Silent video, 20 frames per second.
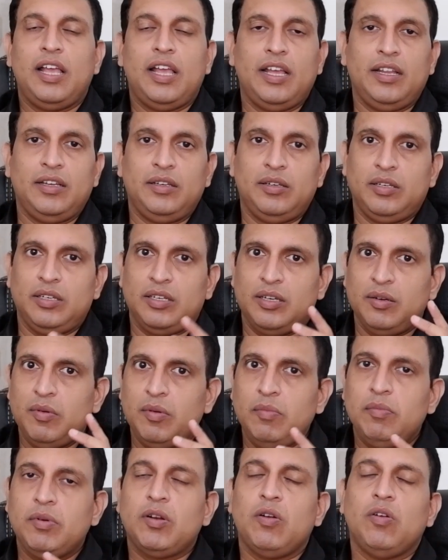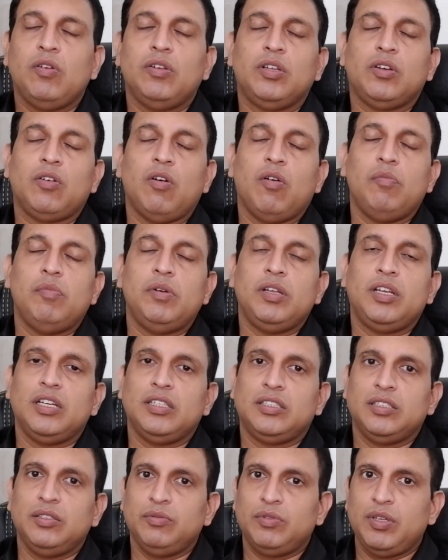and remember all the
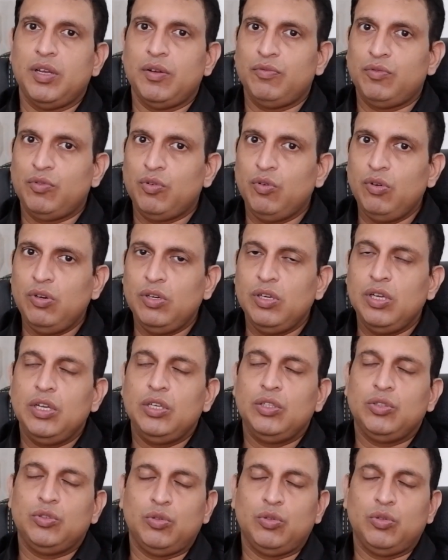complications which I have told.